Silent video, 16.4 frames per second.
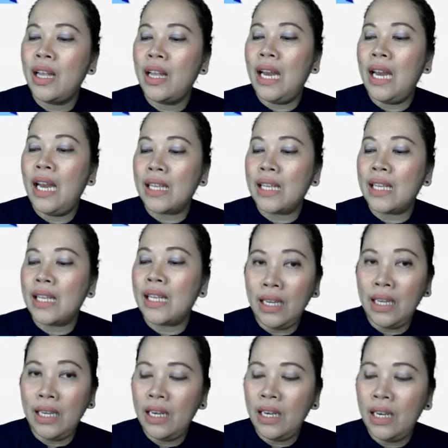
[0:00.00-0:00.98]
less
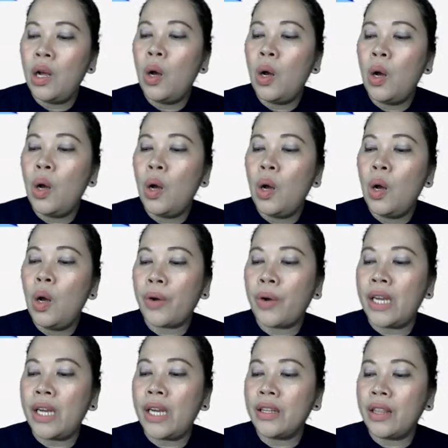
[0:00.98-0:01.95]
than or
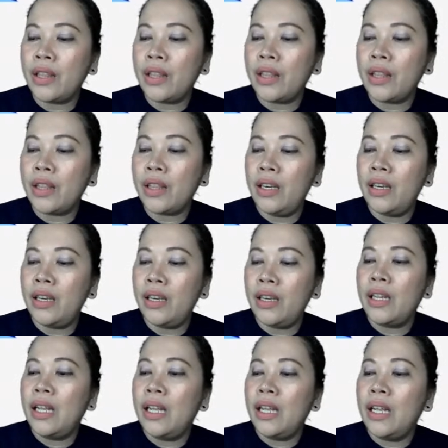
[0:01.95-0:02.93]
greater than,
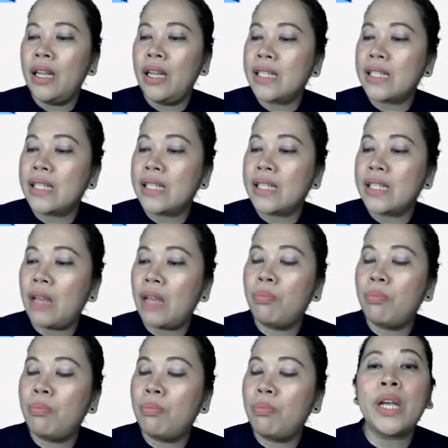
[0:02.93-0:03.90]
it's a
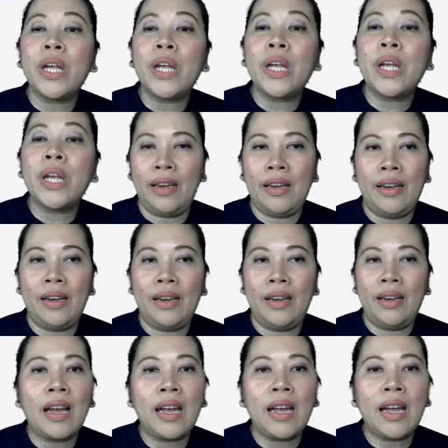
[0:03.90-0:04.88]
broken
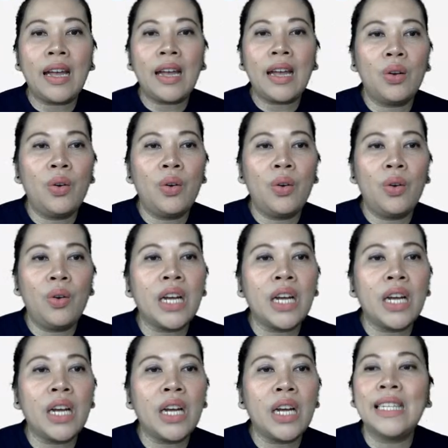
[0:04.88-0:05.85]
line or
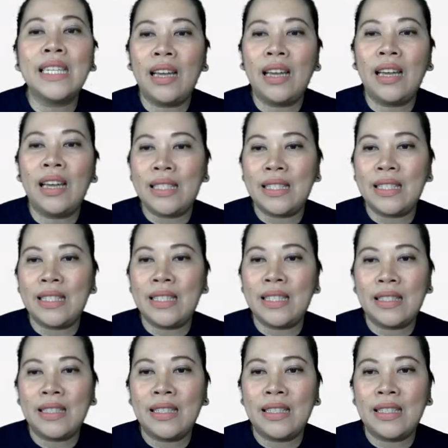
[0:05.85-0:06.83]
dotted
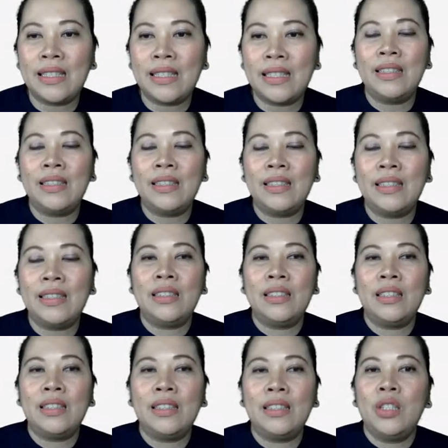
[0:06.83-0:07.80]
lines.
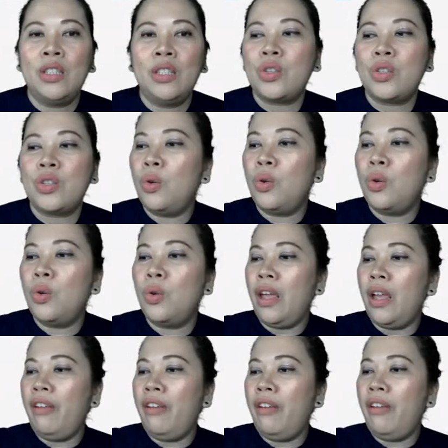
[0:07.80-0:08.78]
So
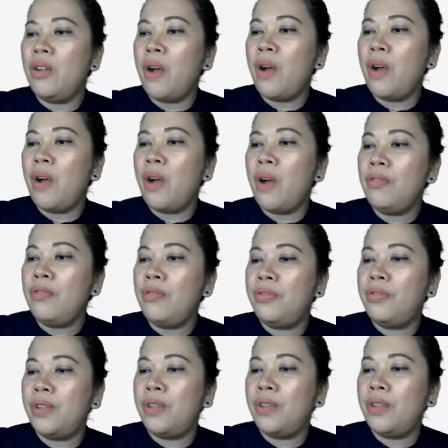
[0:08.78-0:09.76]
if you have,
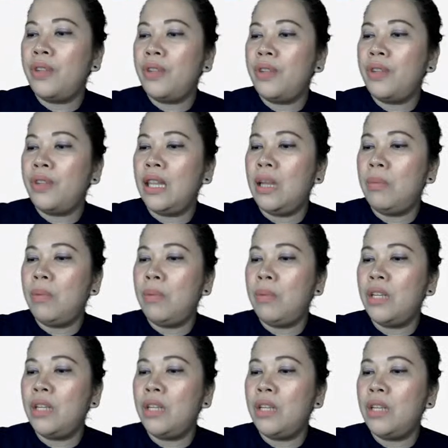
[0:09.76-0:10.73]
let me
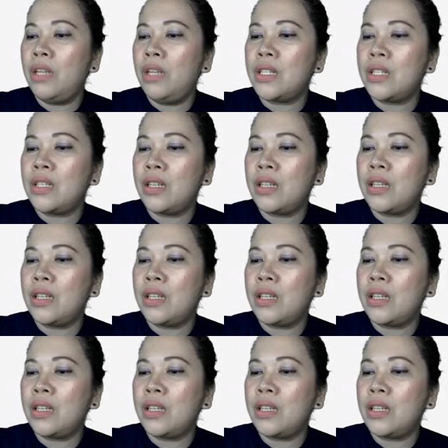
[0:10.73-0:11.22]
just